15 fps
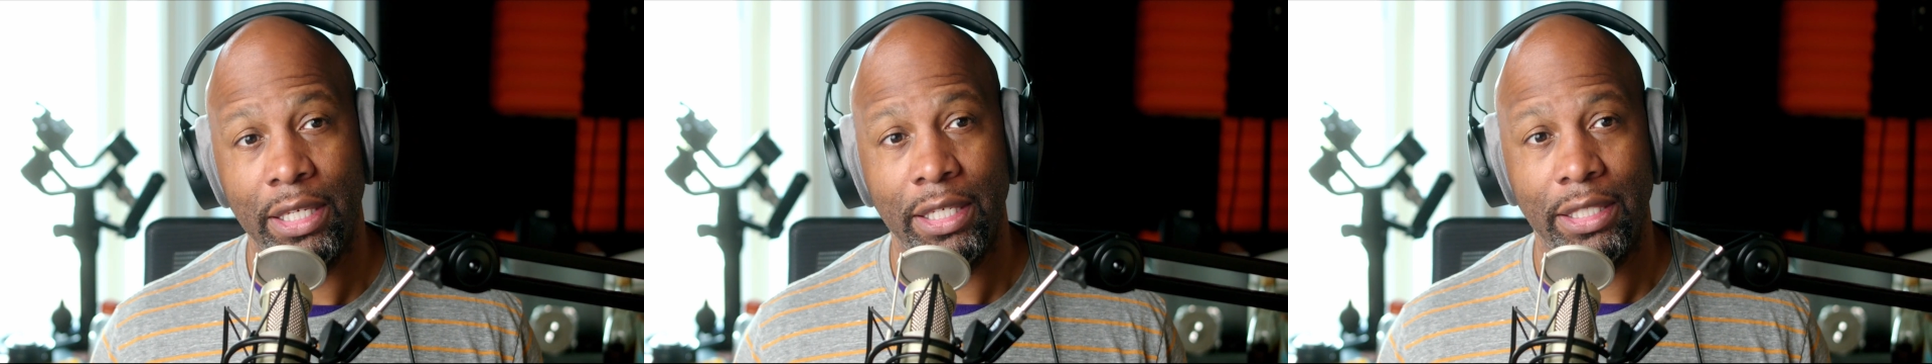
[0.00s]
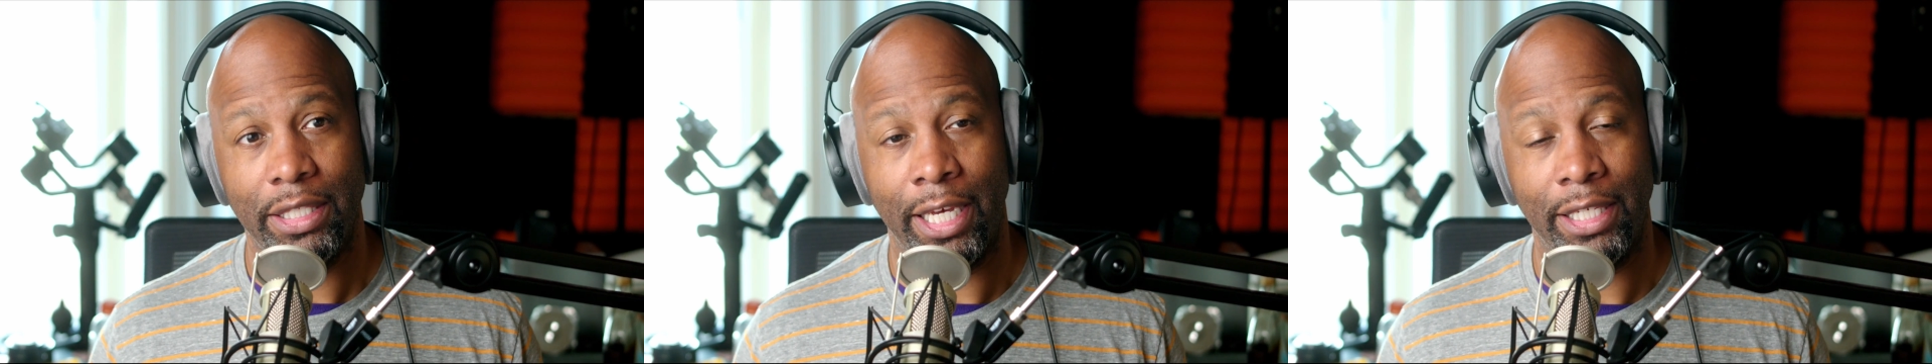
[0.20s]

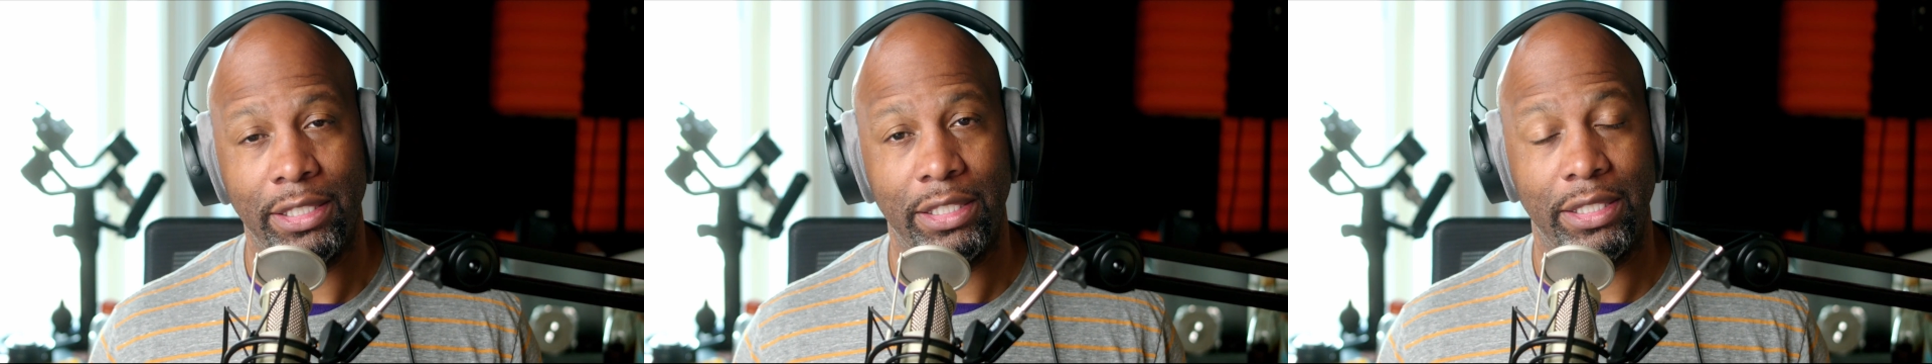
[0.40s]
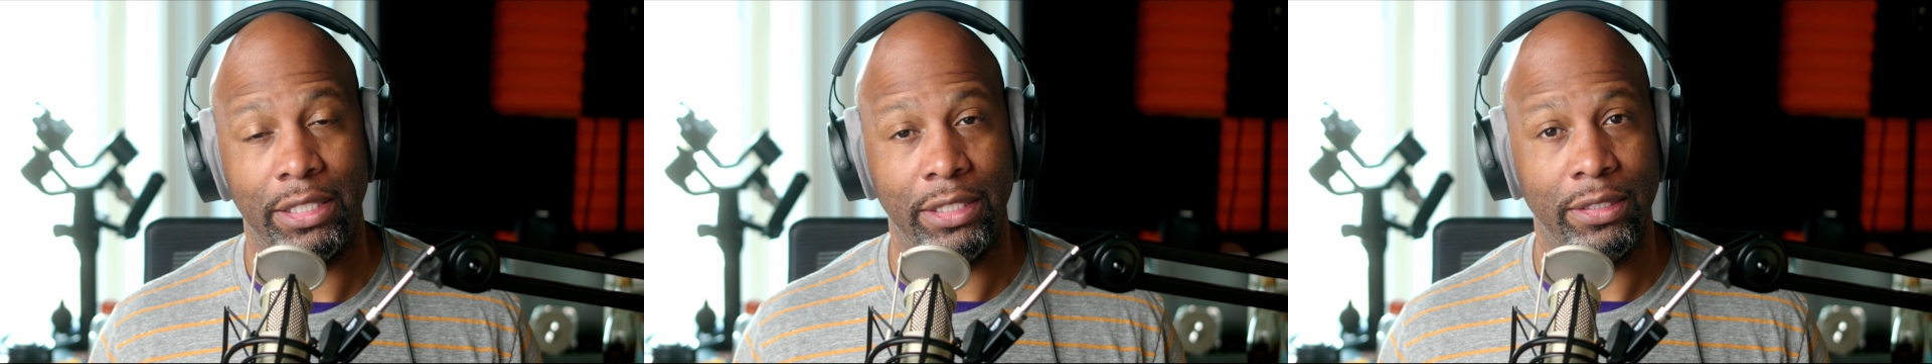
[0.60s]
that's
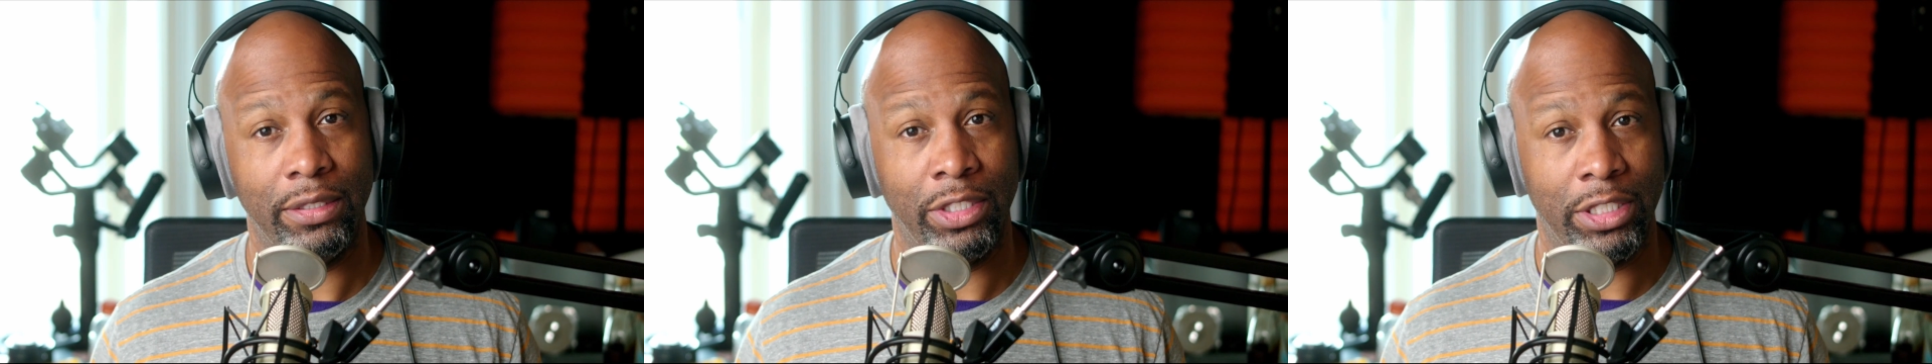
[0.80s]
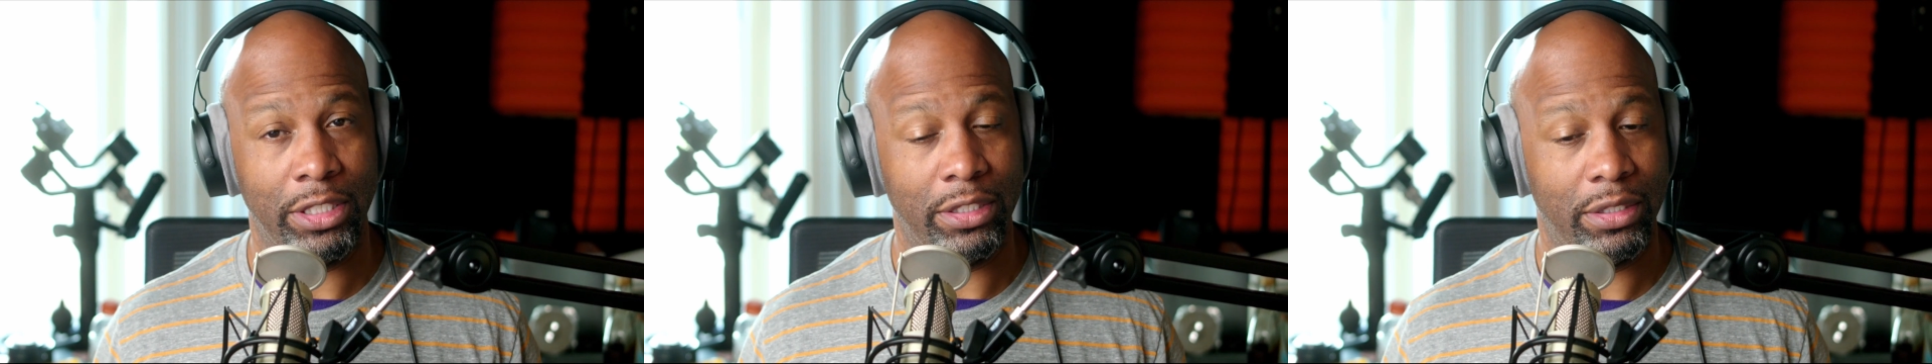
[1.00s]
still
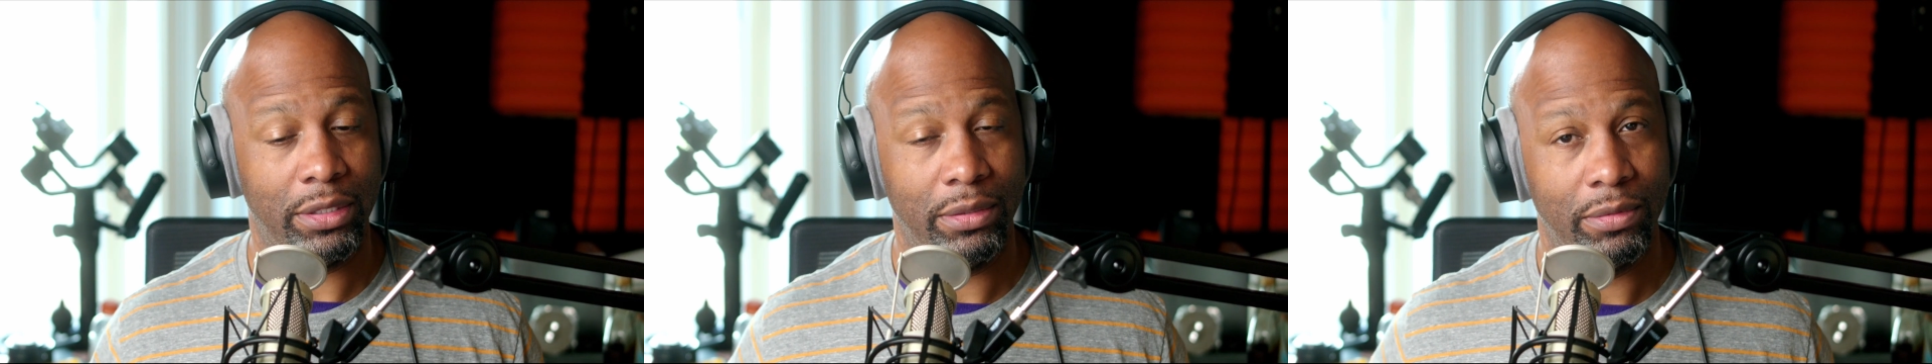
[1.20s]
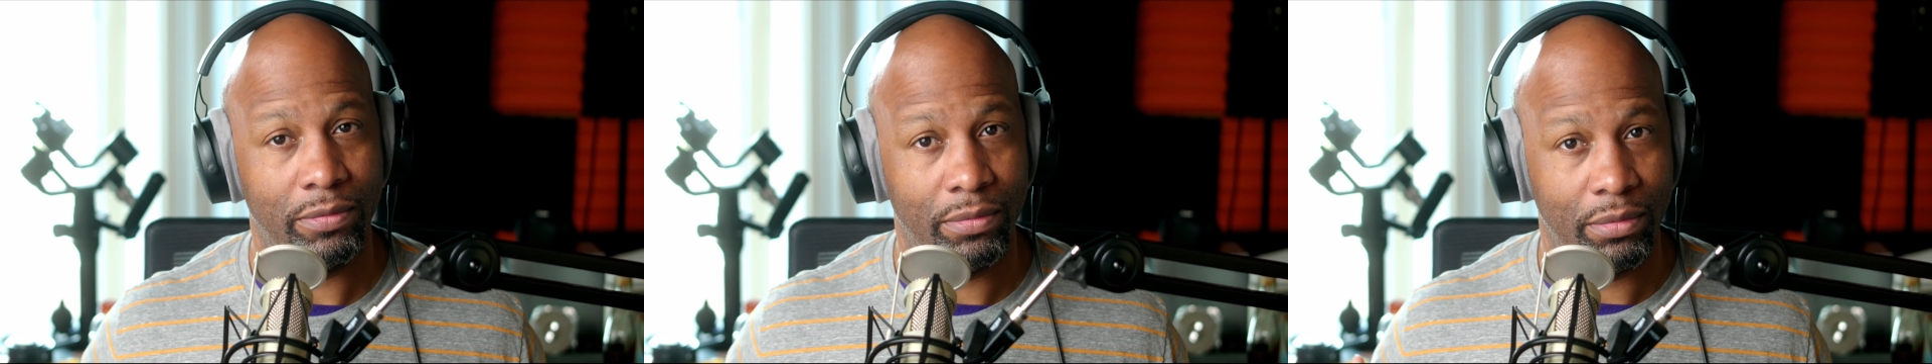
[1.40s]
just
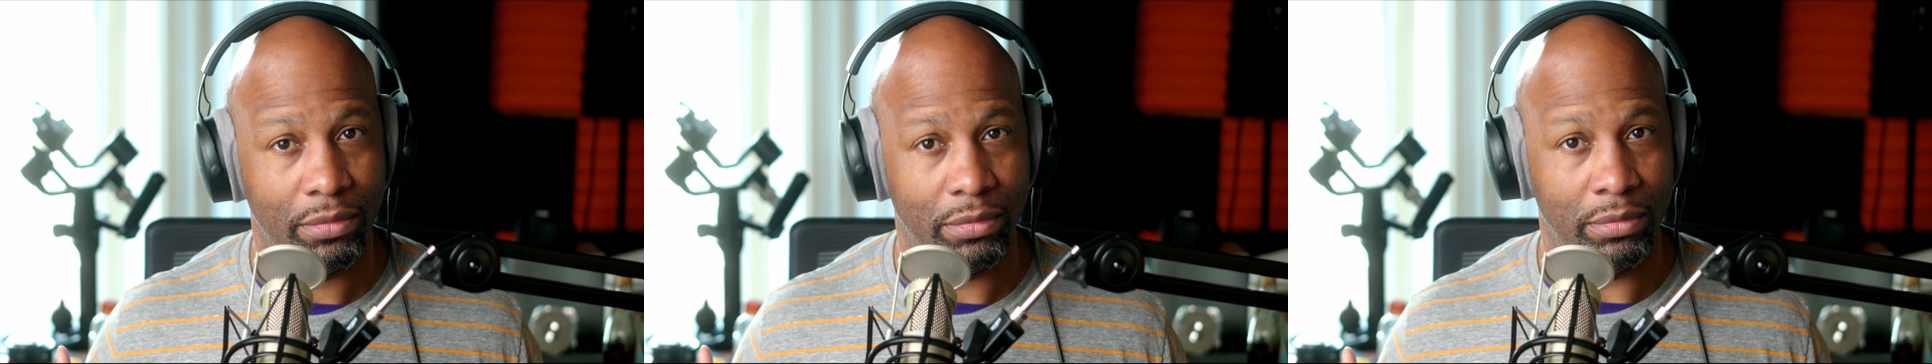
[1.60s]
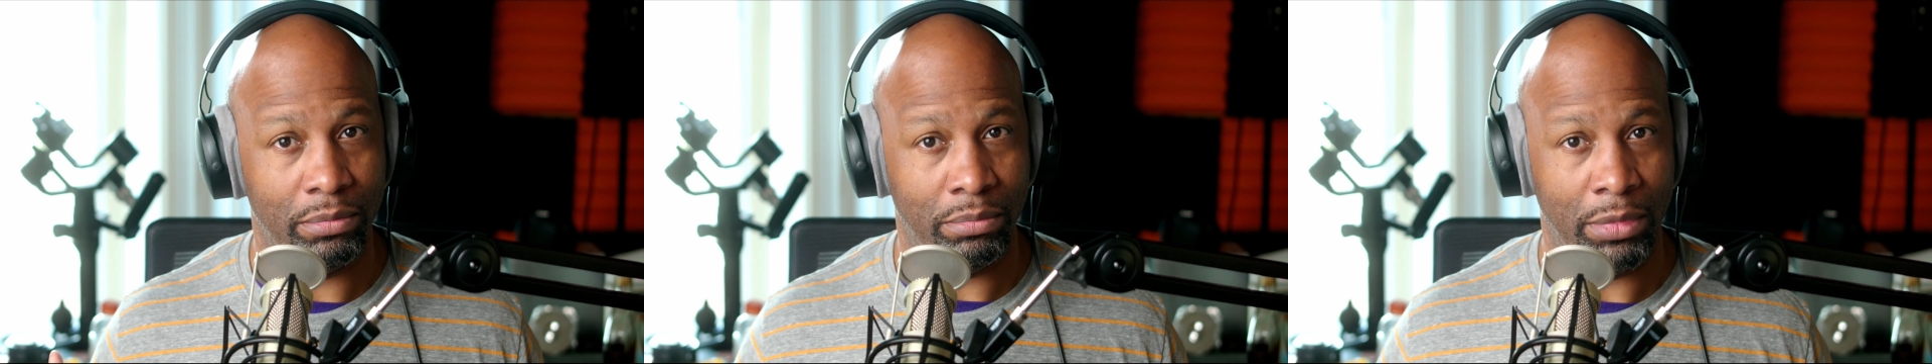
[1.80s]

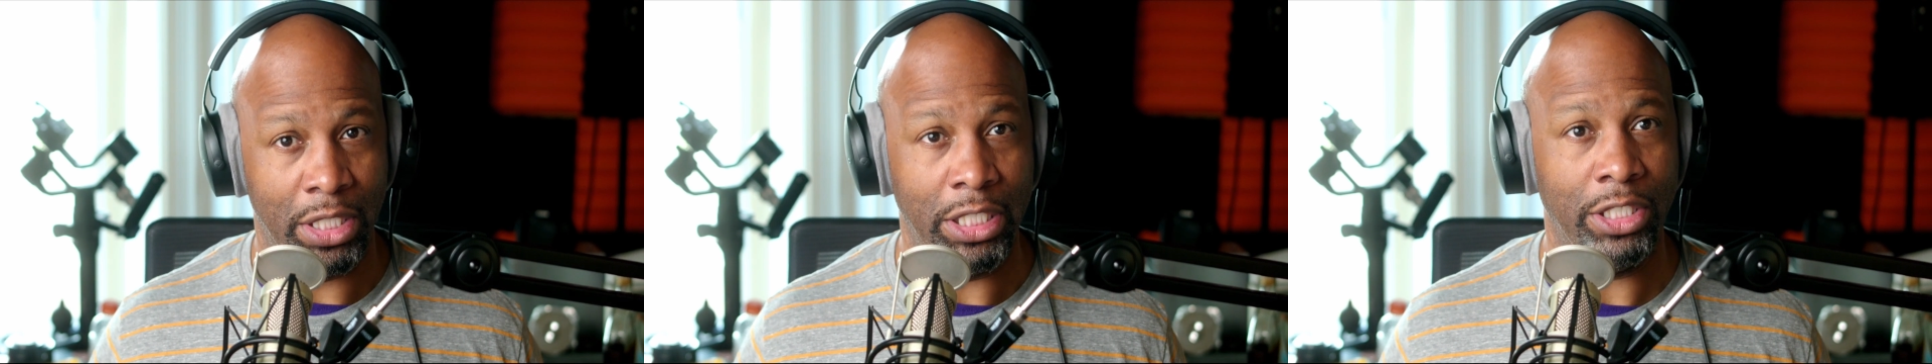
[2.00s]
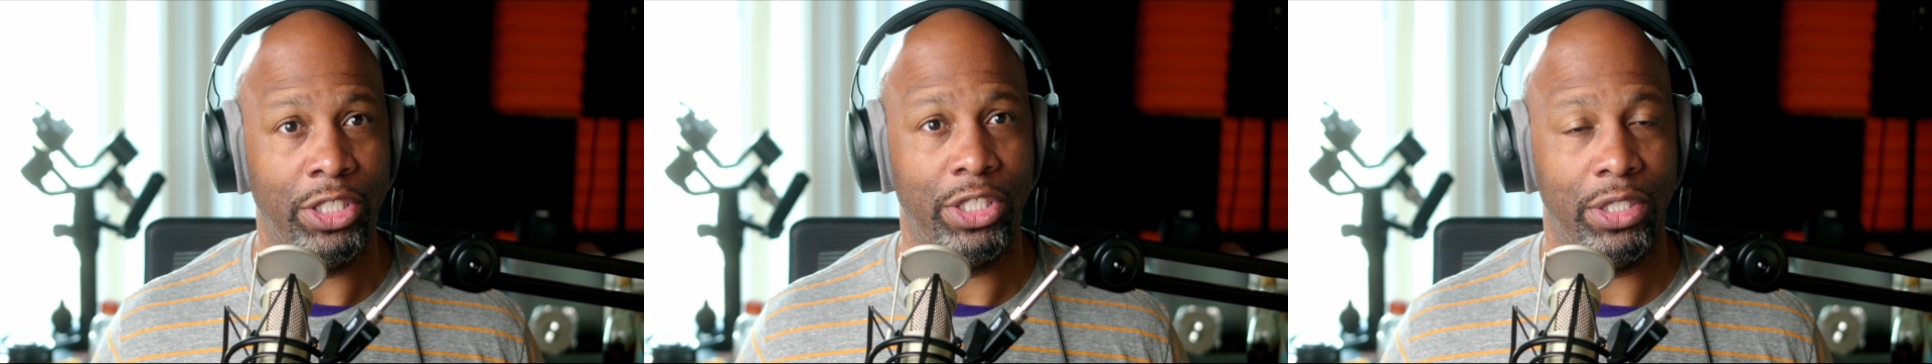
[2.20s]

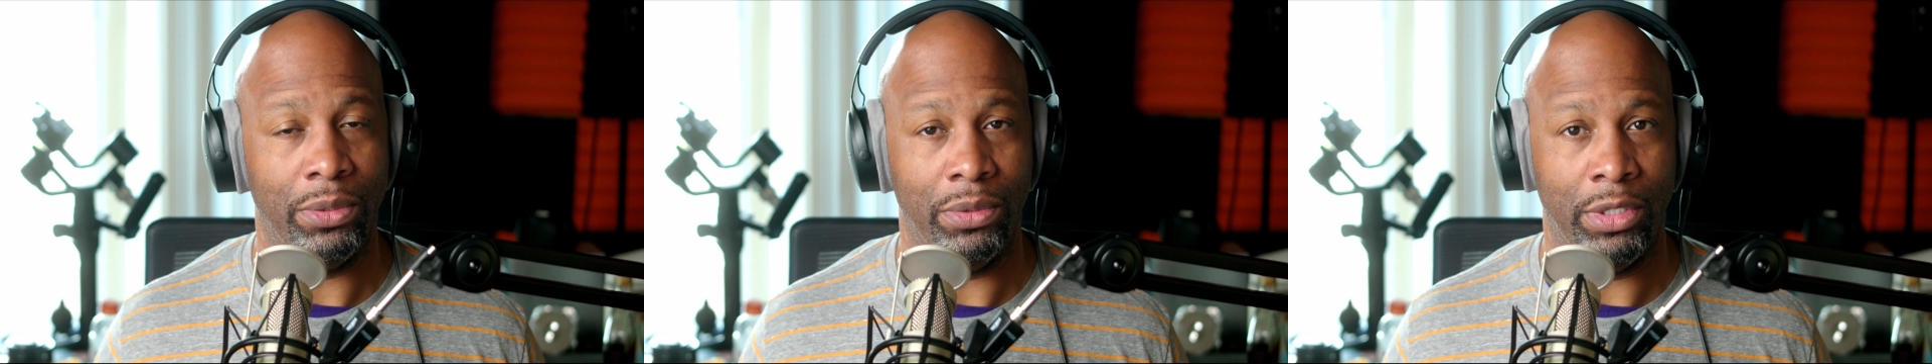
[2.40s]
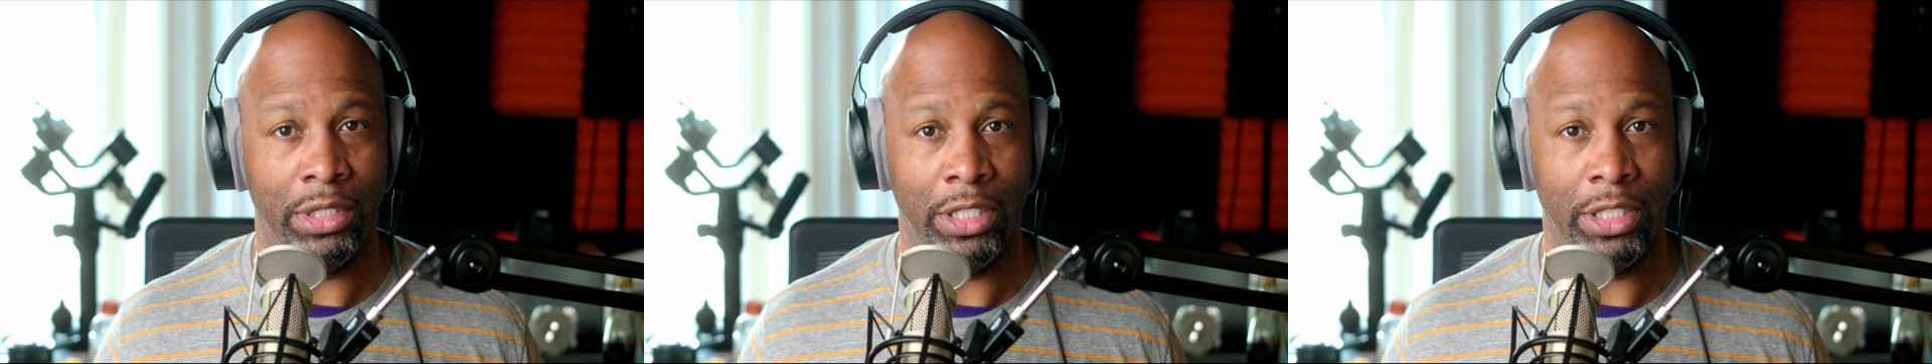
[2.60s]
me shooting